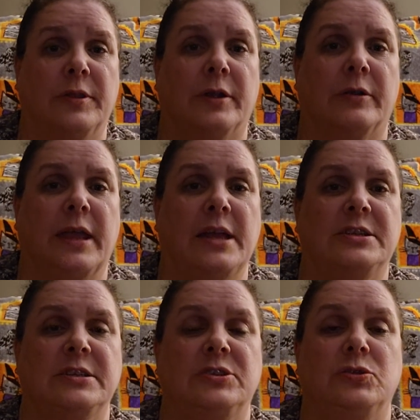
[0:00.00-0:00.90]
Their
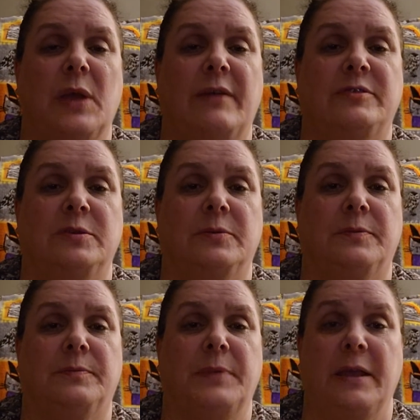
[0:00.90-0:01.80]
catch is you have to
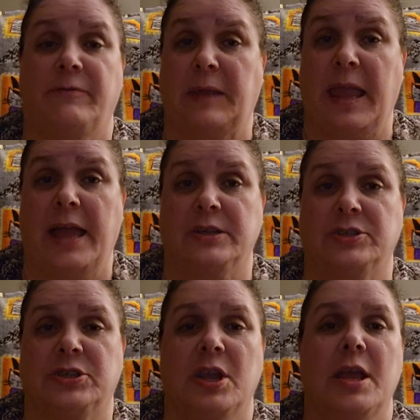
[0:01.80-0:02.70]
pay
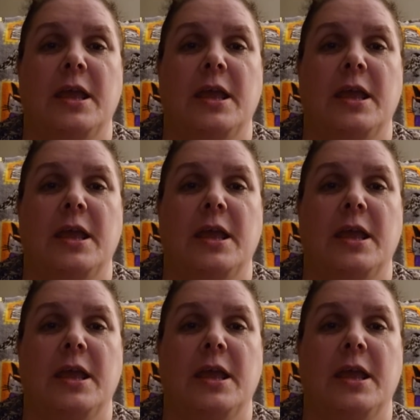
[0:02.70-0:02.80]
cash.